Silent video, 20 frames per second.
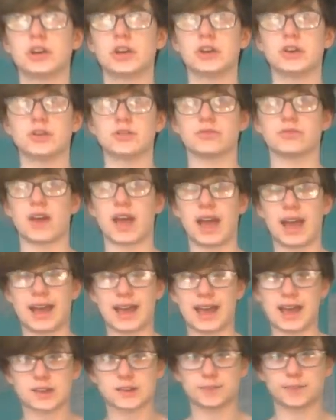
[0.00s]
2 for
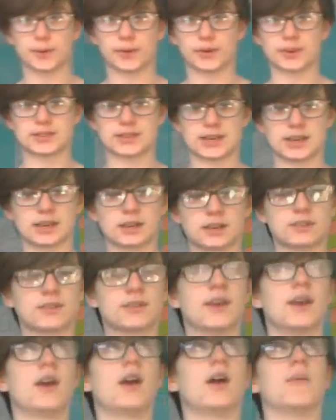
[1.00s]
AS Politics,